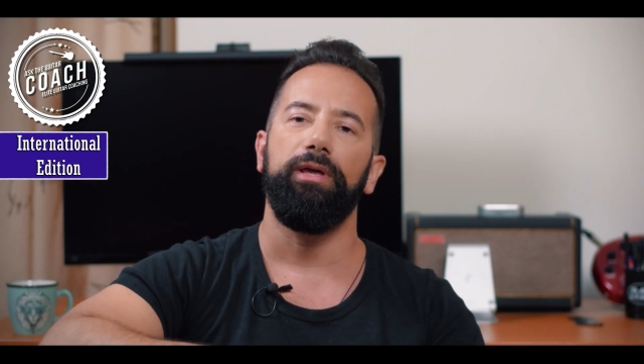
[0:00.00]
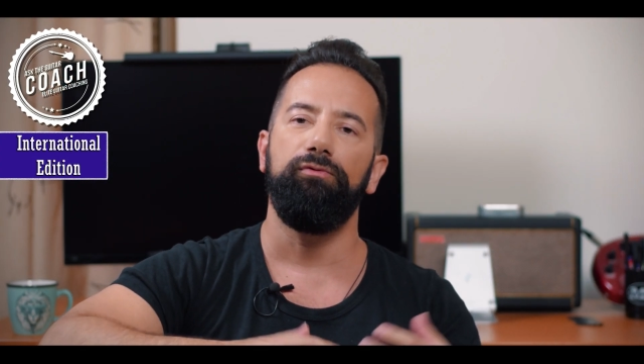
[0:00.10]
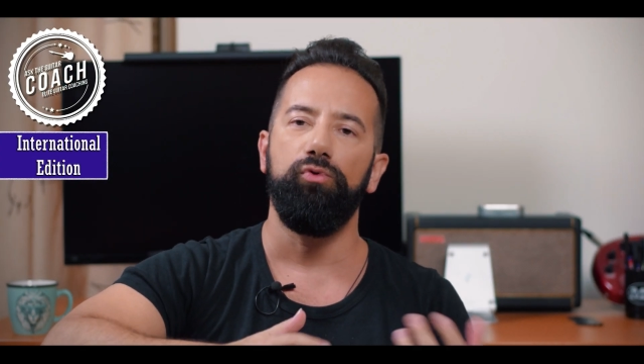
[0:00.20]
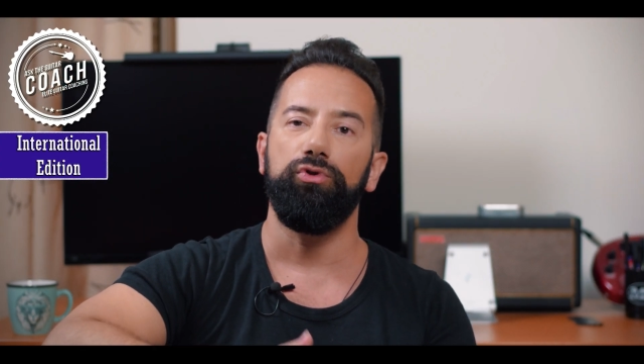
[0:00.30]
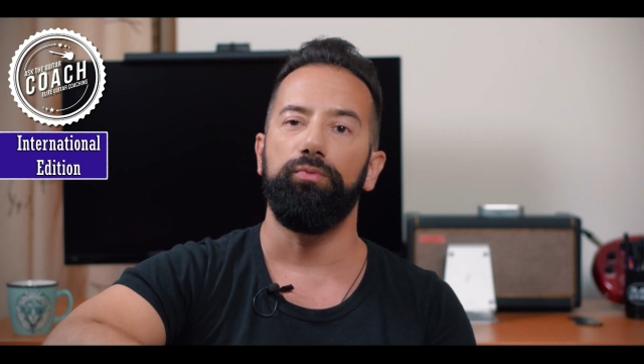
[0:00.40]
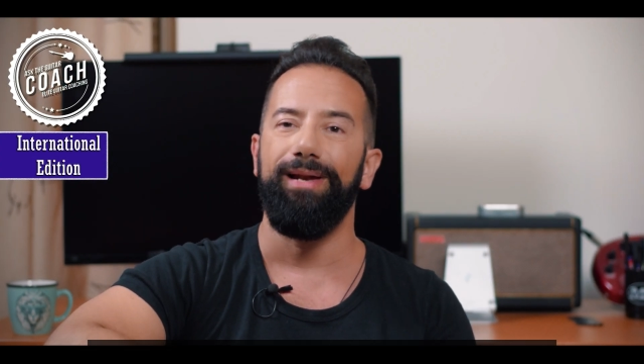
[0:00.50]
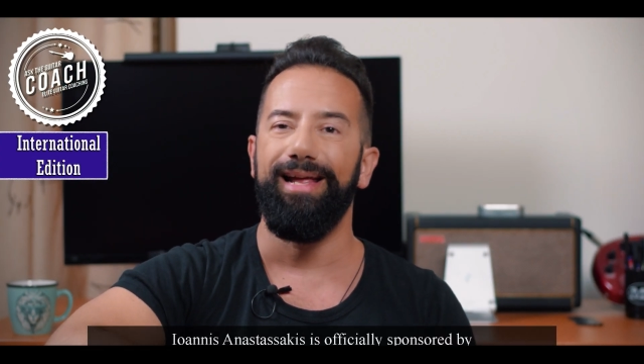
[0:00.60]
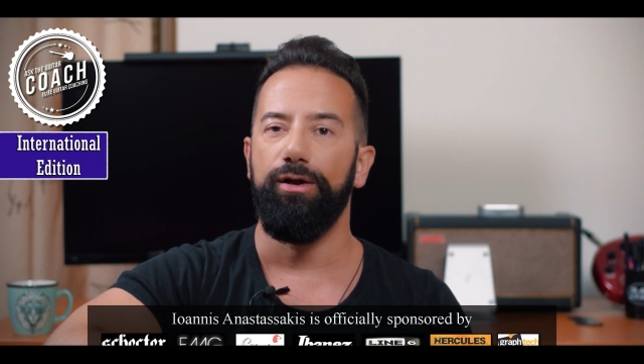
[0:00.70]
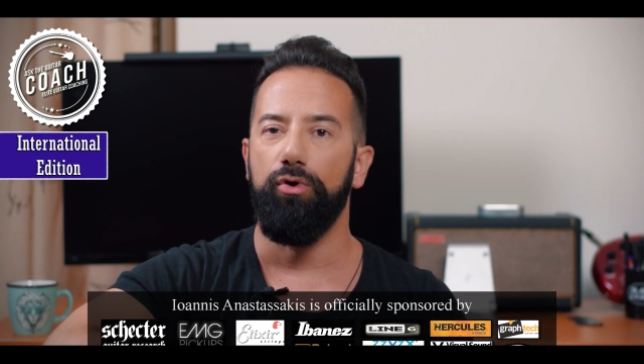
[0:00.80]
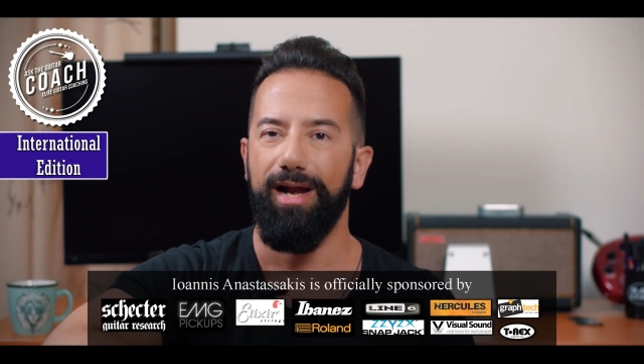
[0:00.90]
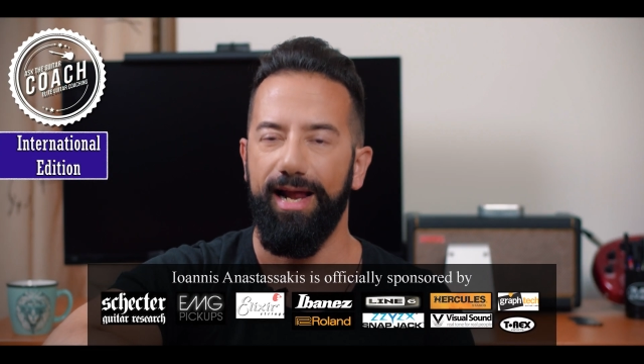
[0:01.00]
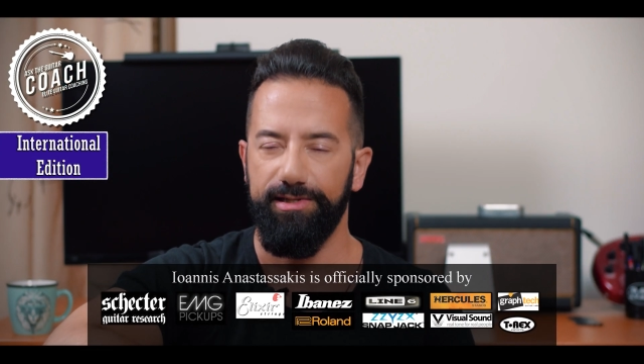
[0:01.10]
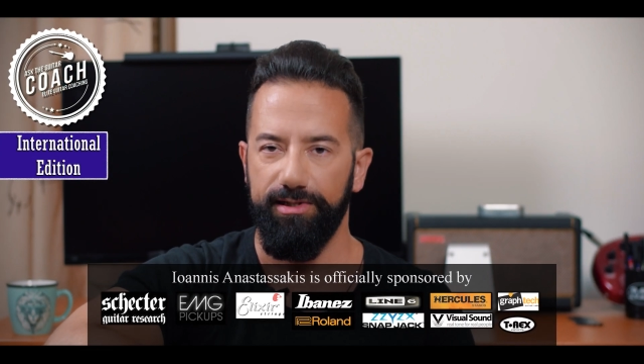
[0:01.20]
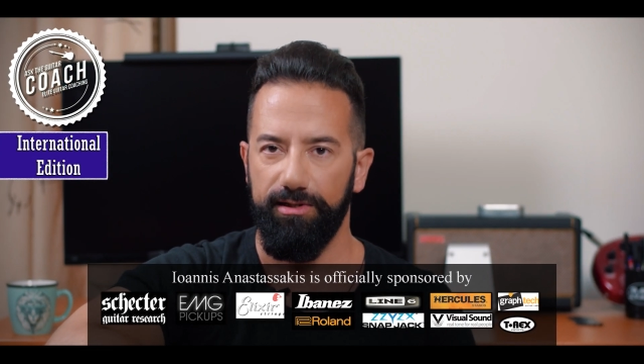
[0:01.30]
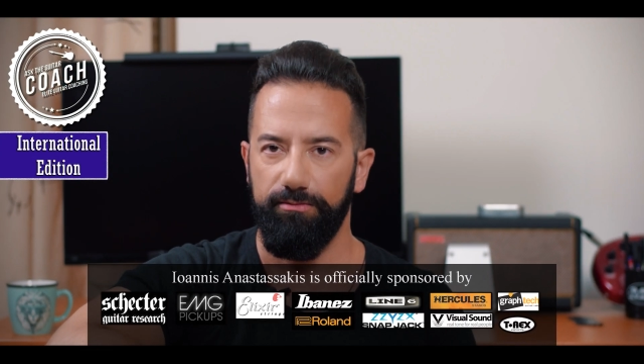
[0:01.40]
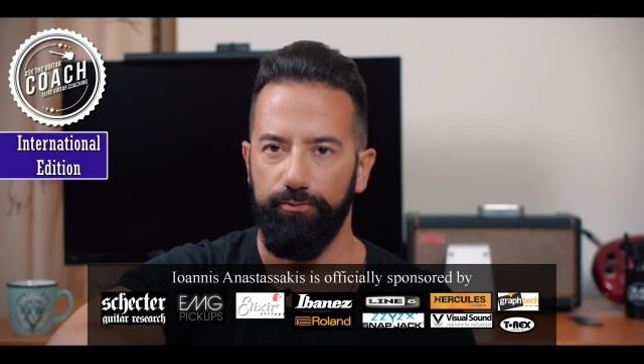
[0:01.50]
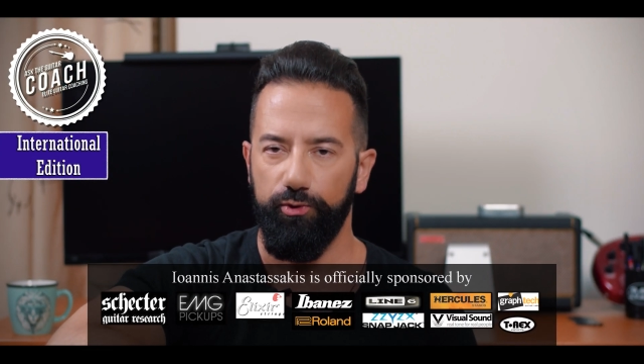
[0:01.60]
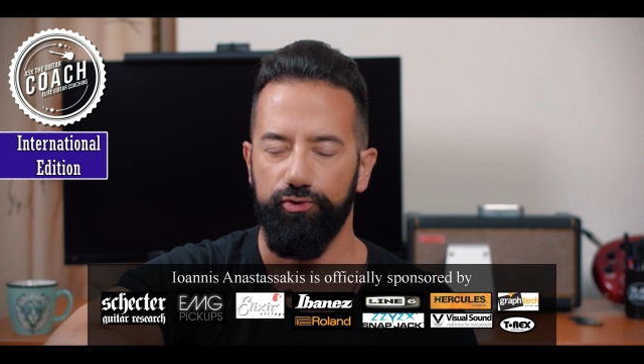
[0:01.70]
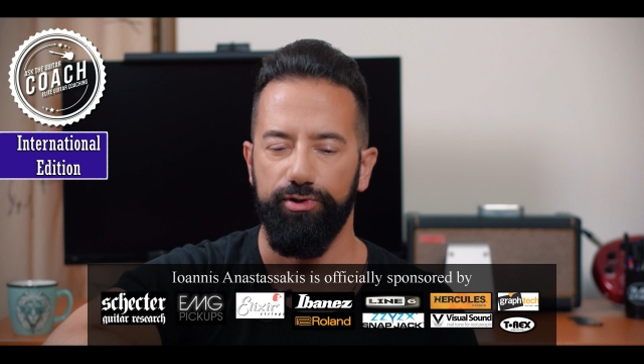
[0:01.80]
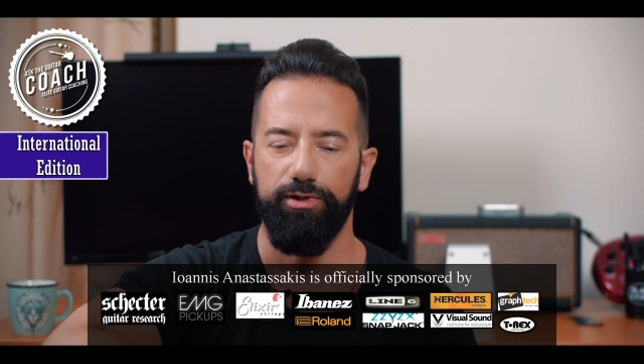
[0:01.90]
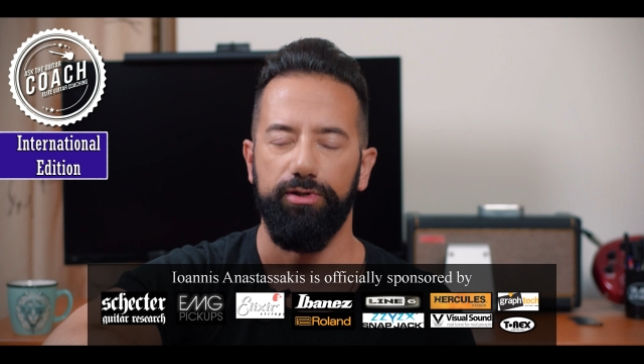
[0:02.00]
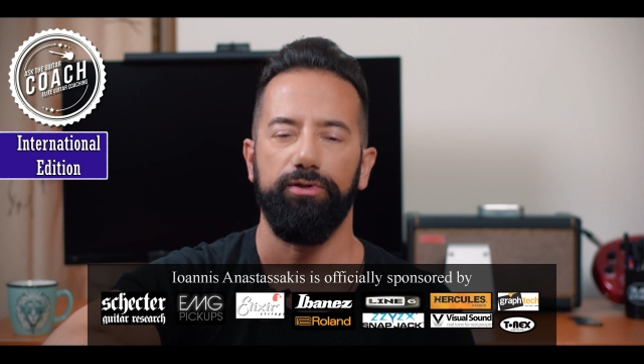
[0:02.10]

If you want to play neoclassical music,